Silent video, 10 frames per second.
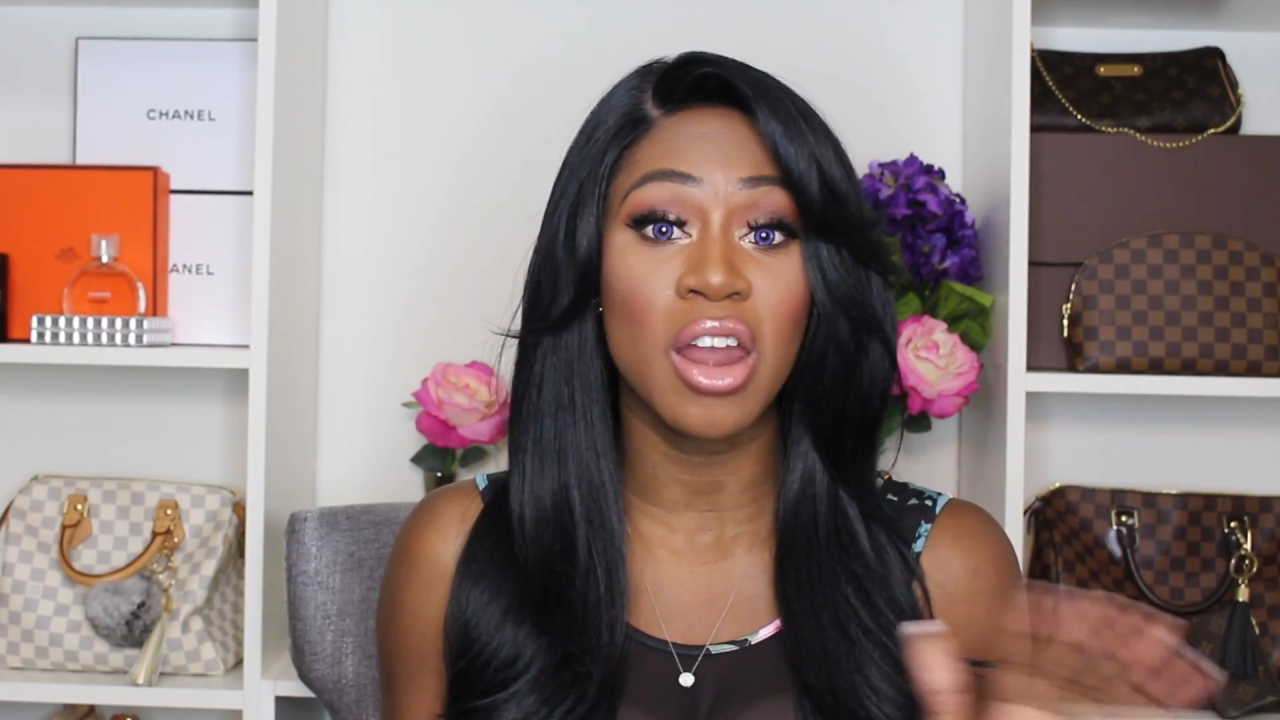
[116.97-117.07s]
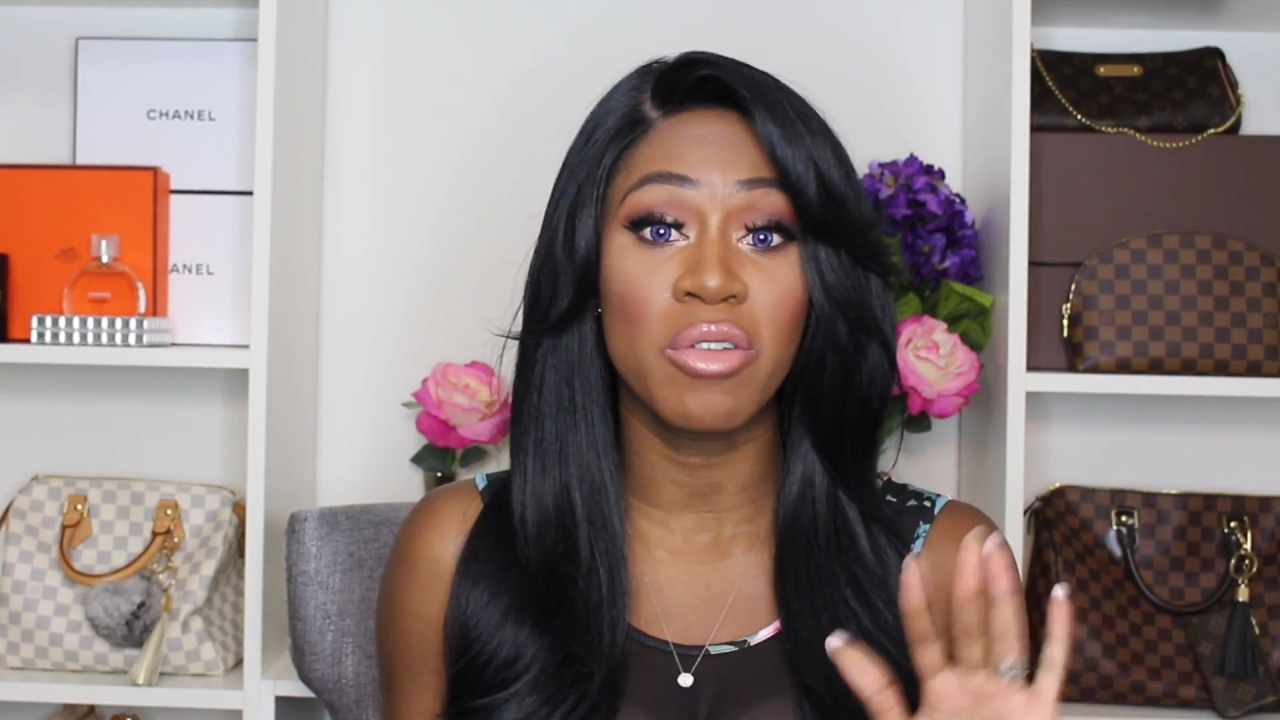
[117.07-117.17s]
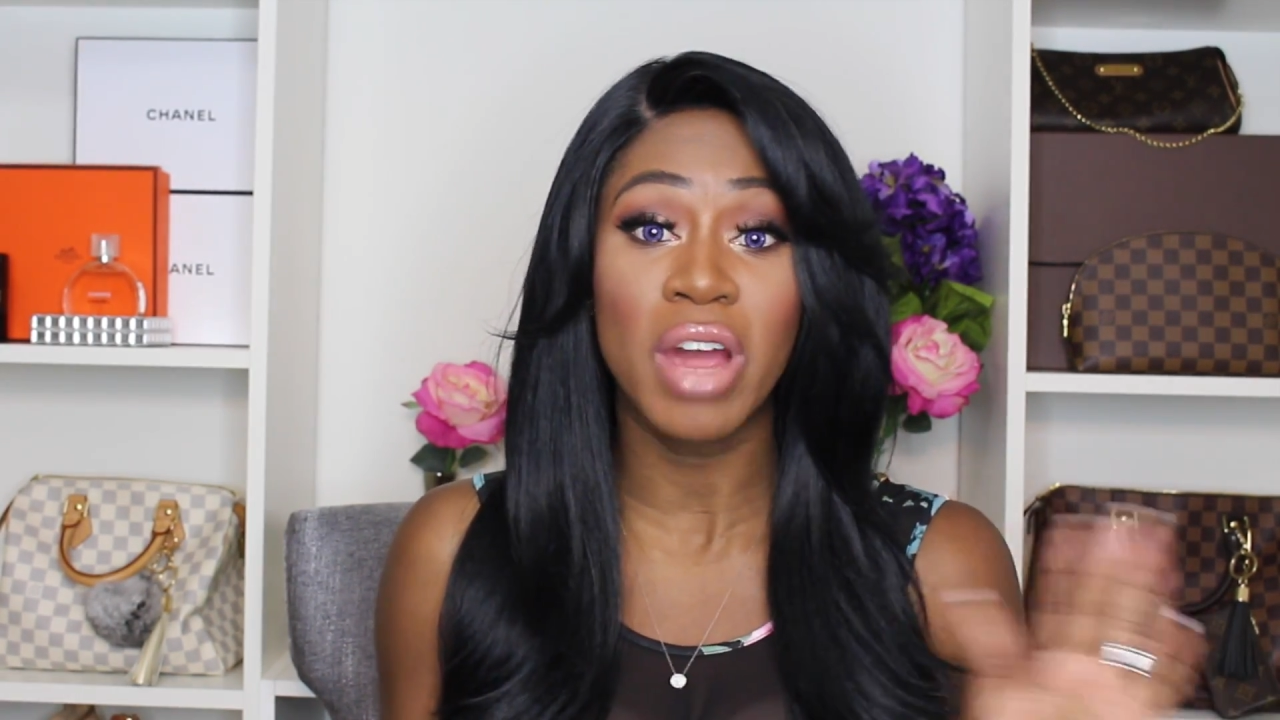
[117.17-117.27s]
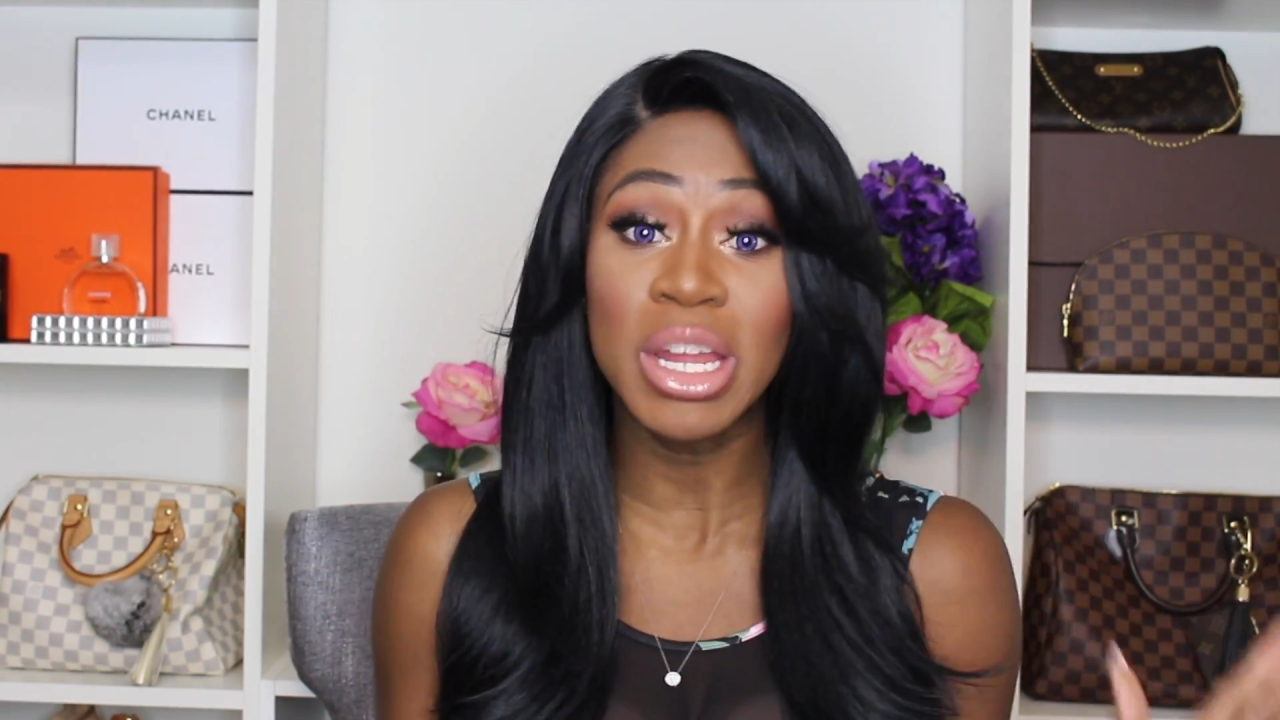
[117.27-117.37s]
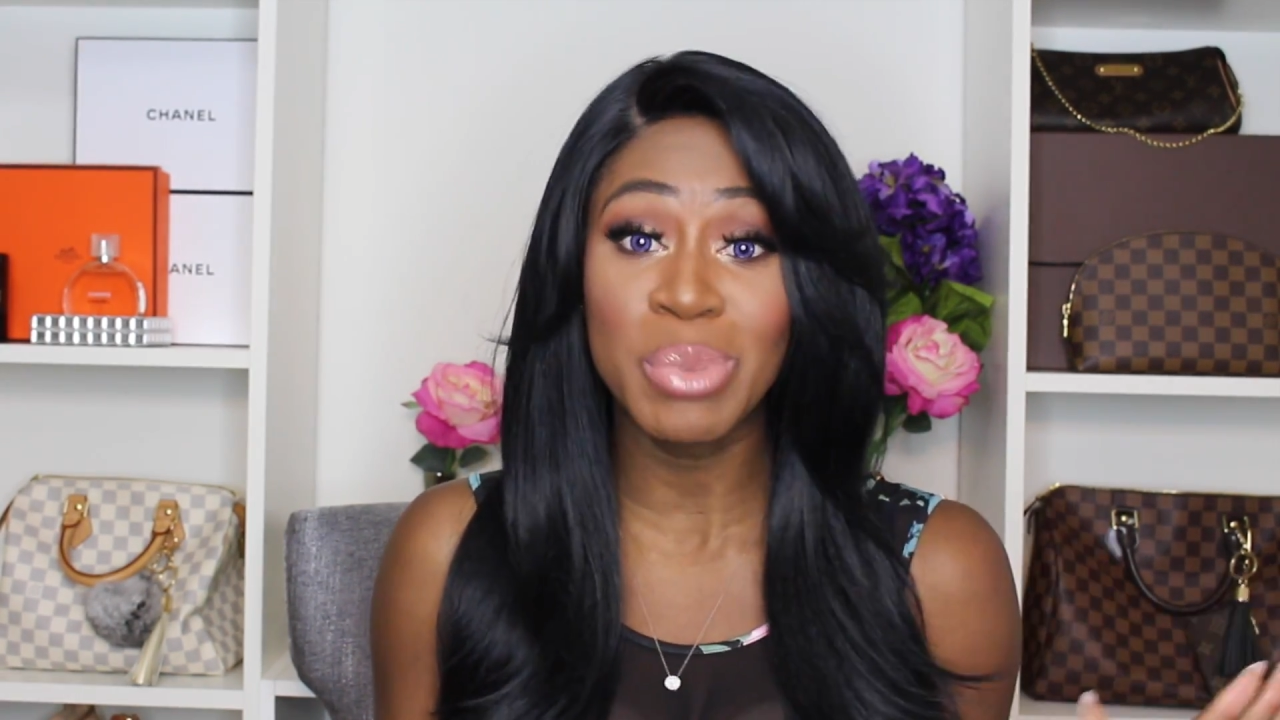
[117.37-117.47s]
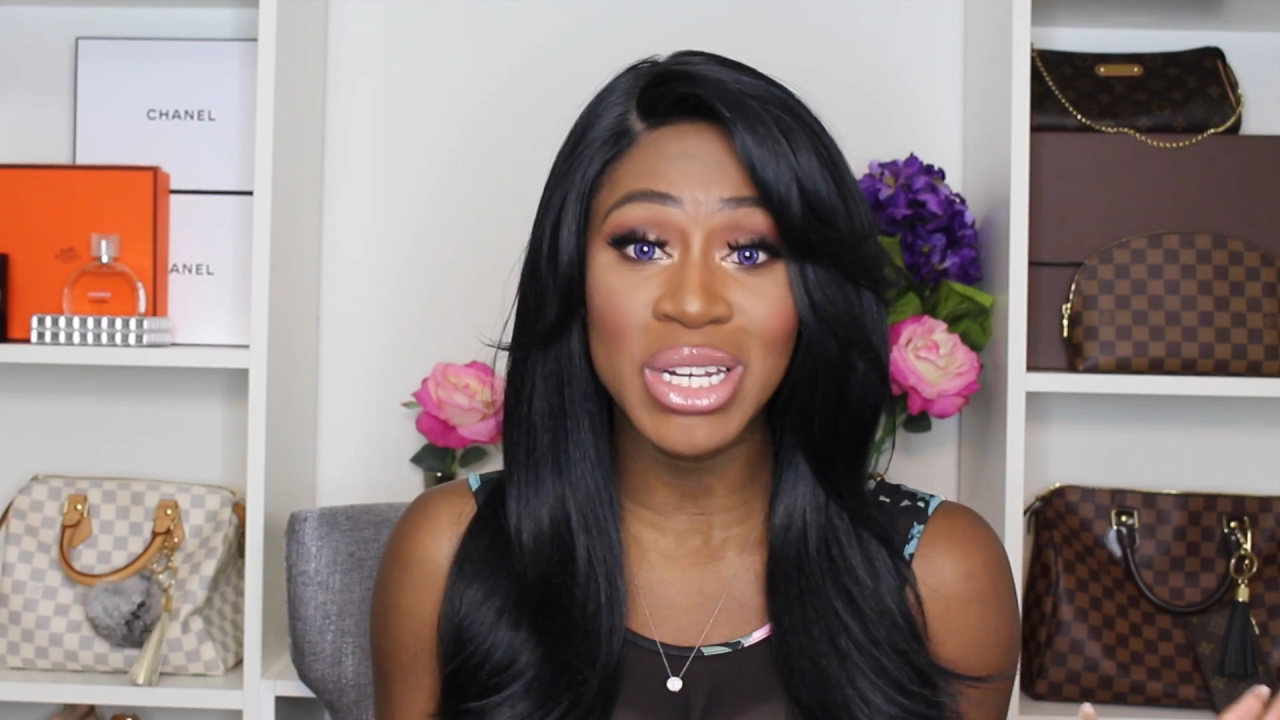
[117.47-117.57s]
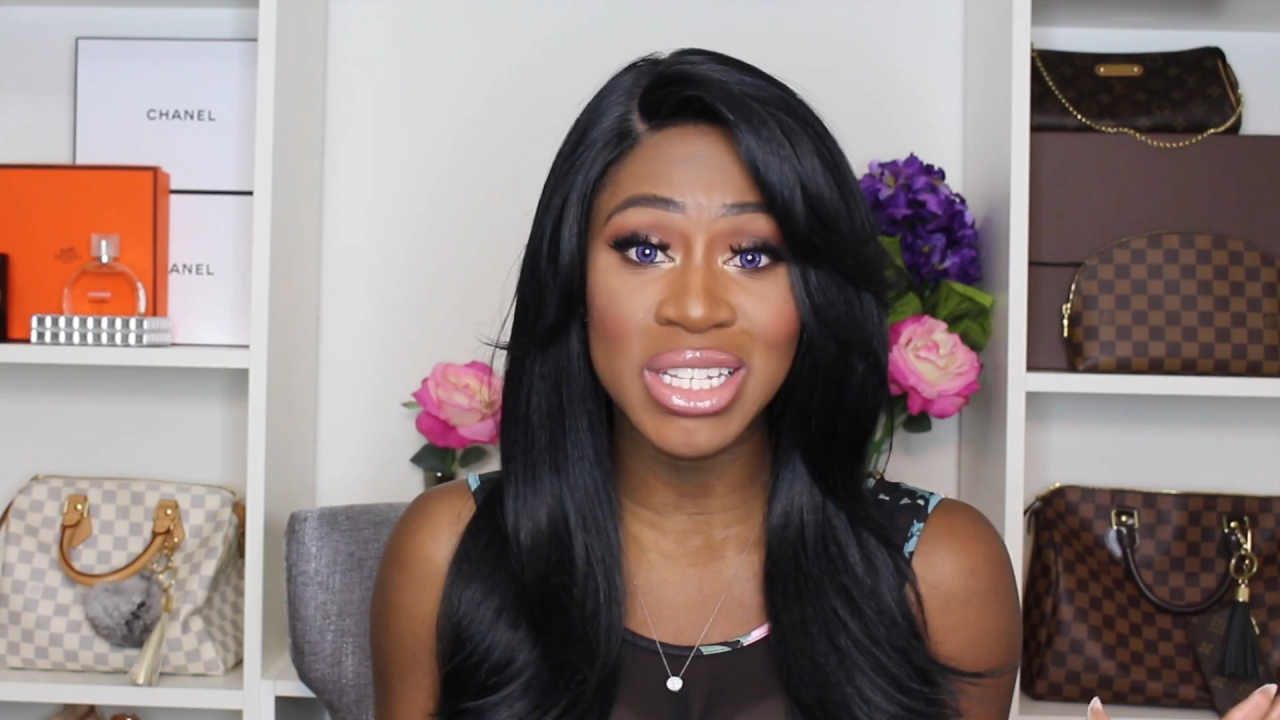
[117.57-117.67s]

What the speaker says: already been